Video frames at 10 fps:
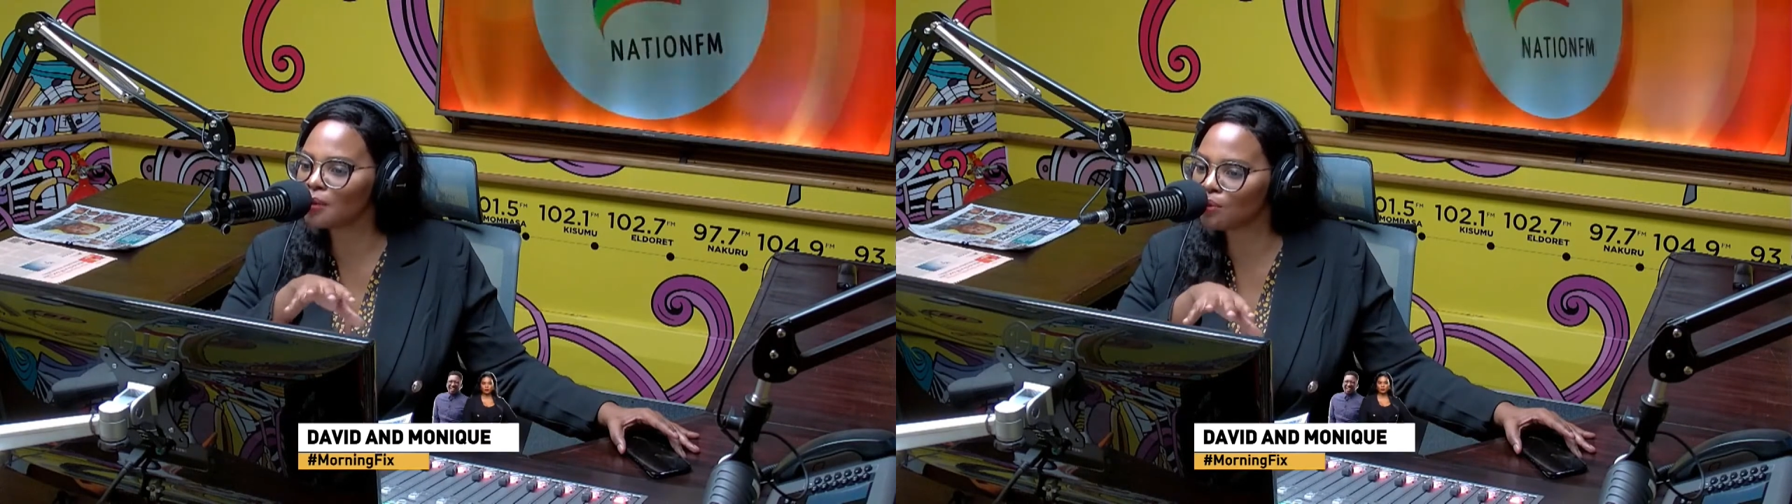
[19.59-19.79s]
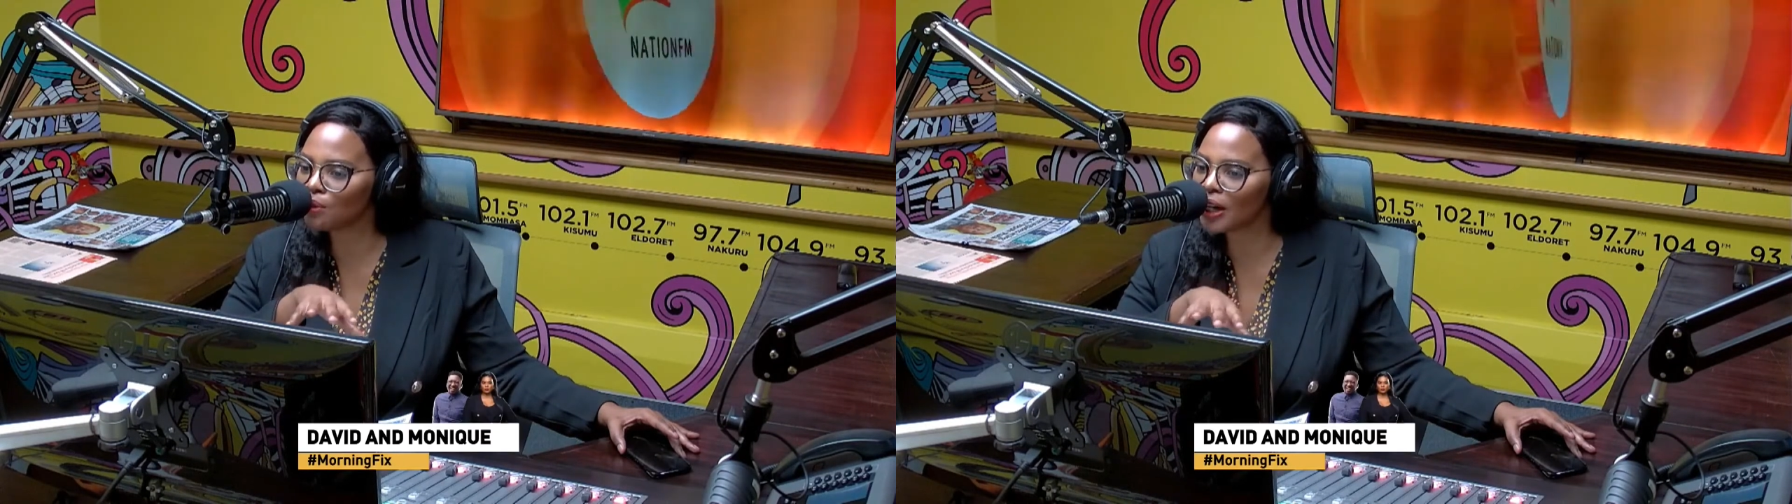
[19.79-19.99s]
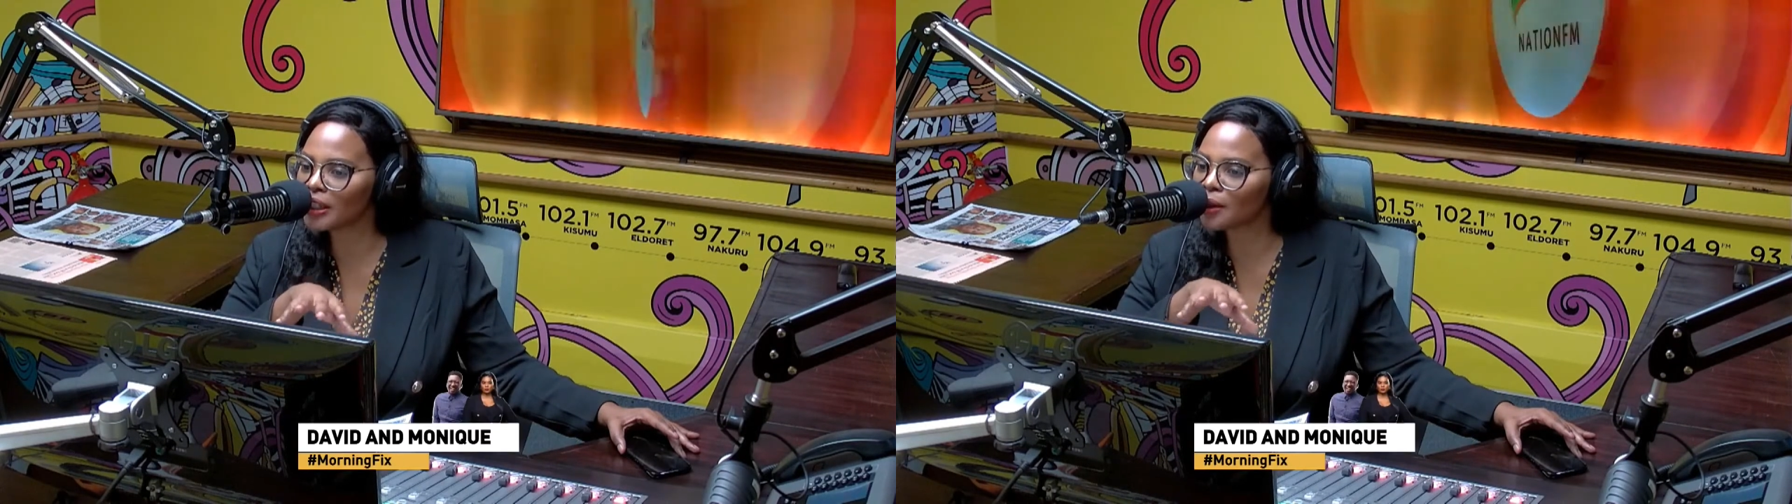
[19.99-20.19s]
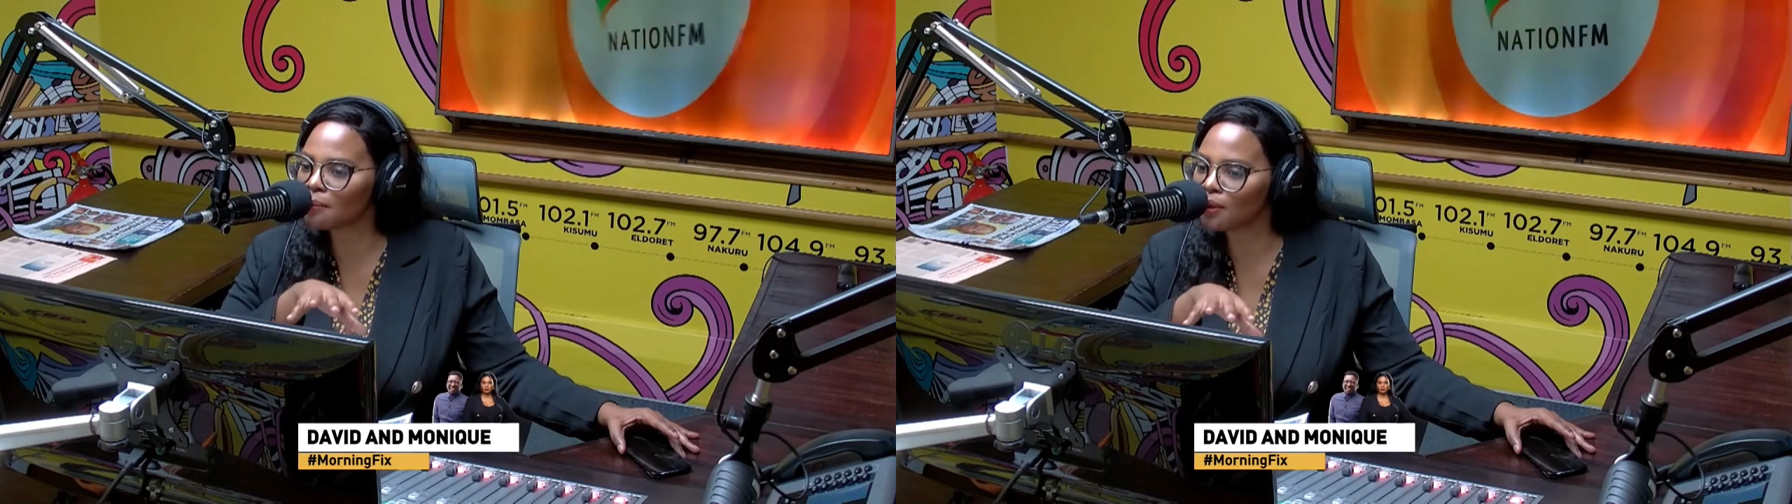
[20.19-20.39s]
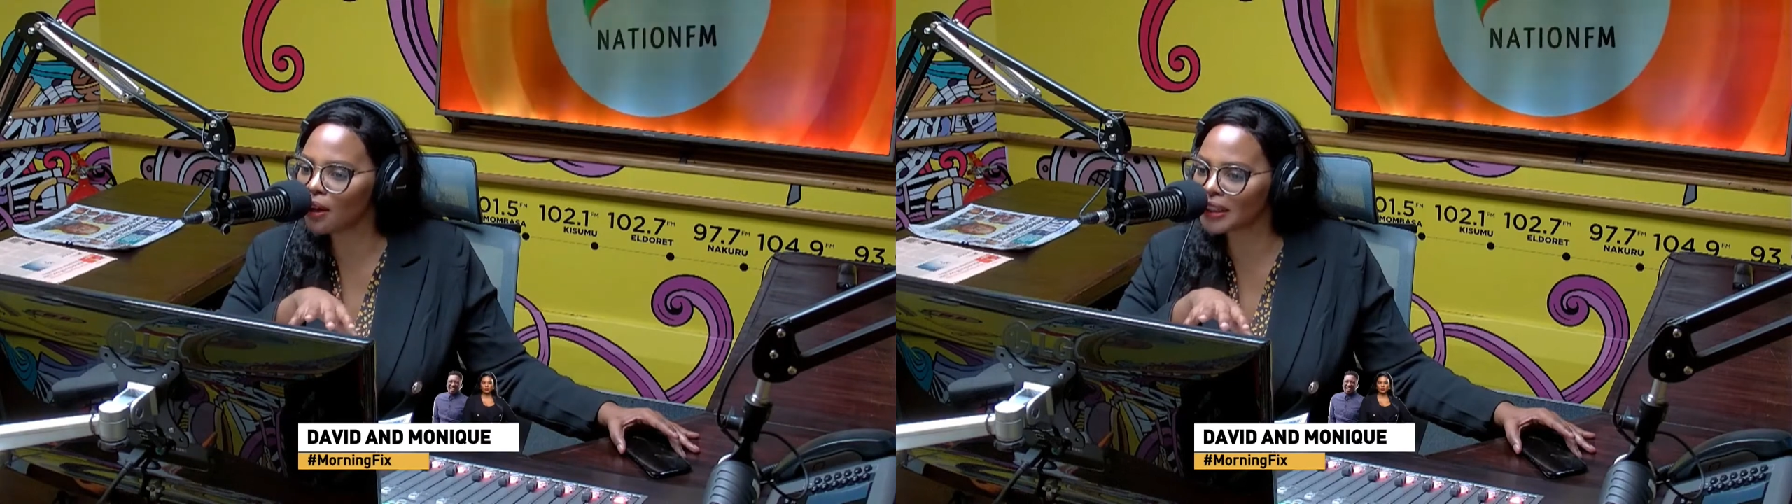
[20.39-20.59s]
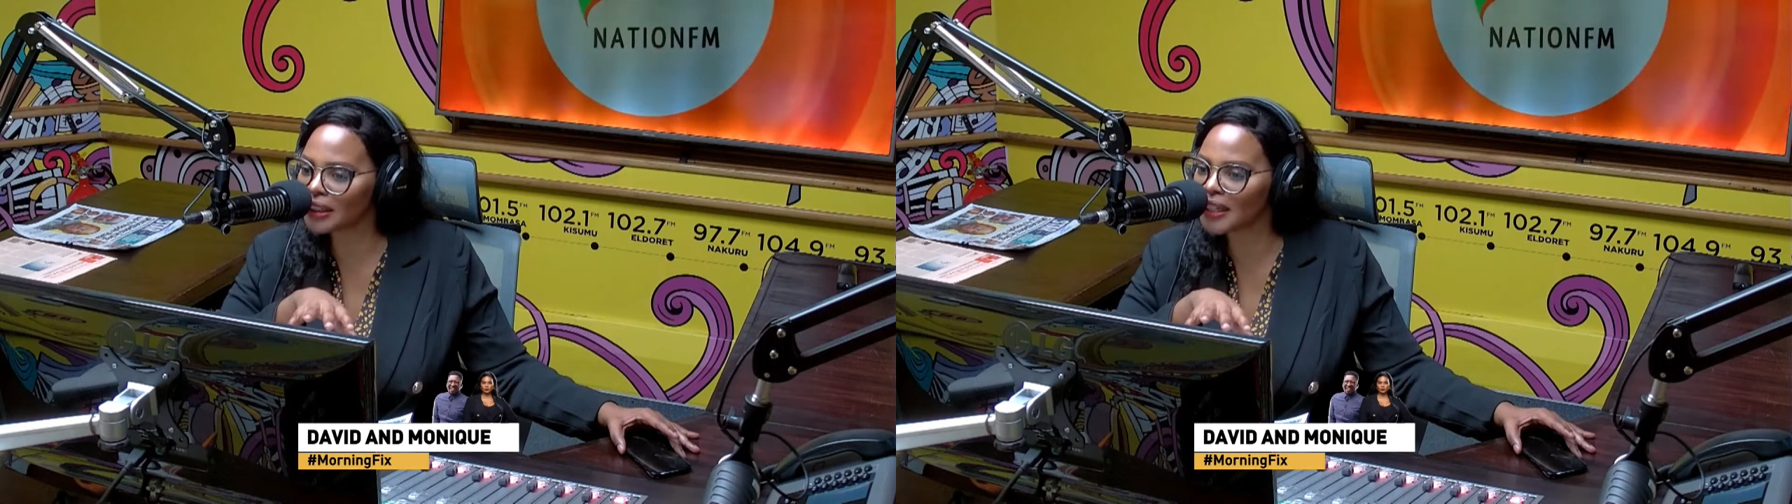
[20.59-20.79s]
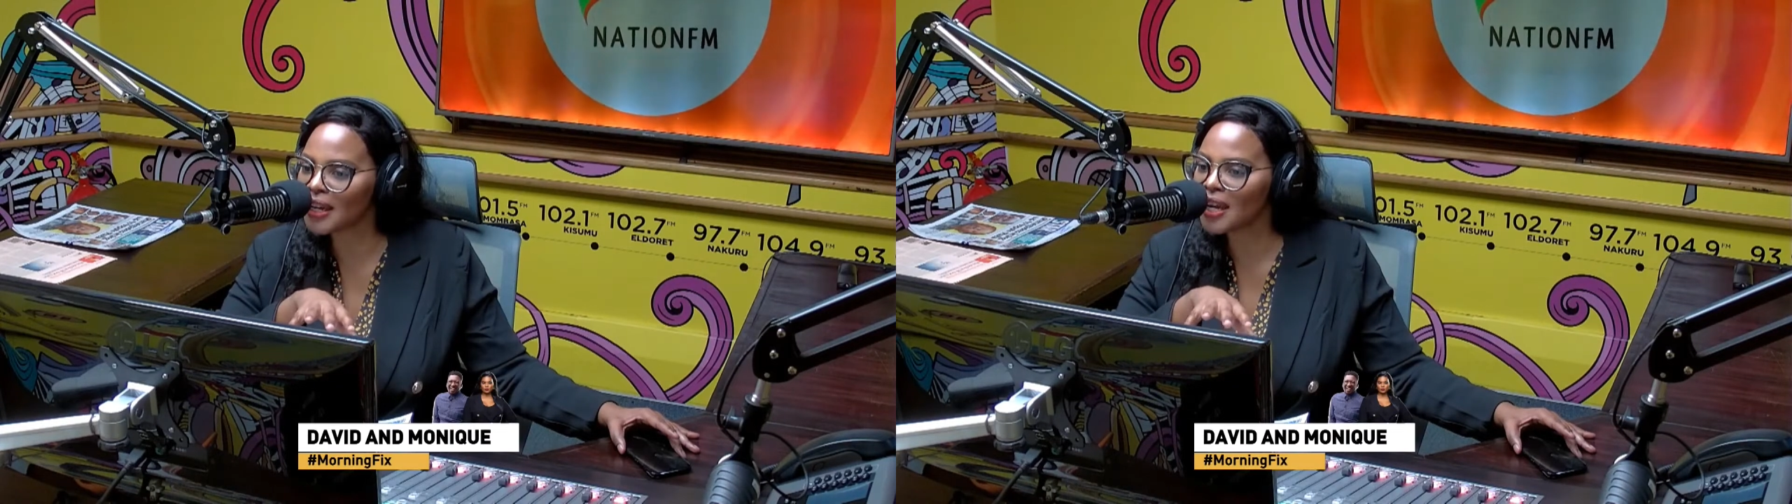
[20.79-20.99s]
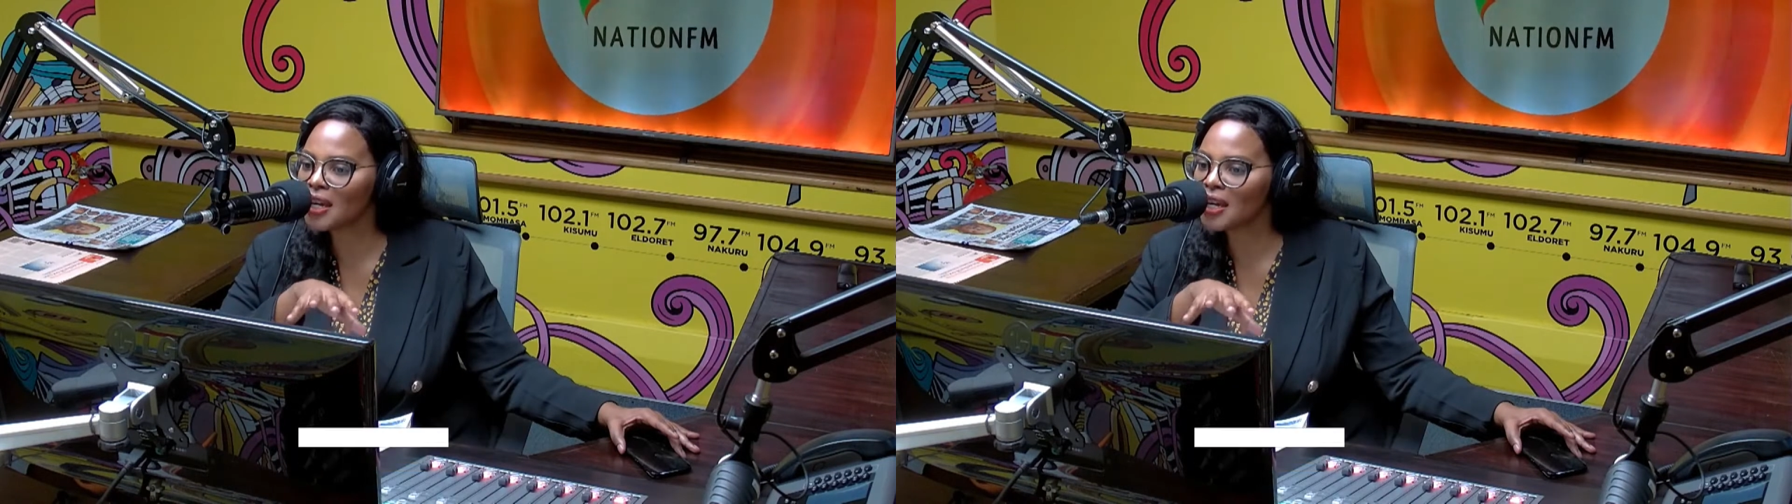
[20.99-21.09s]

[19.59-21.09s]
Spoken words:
the bride price.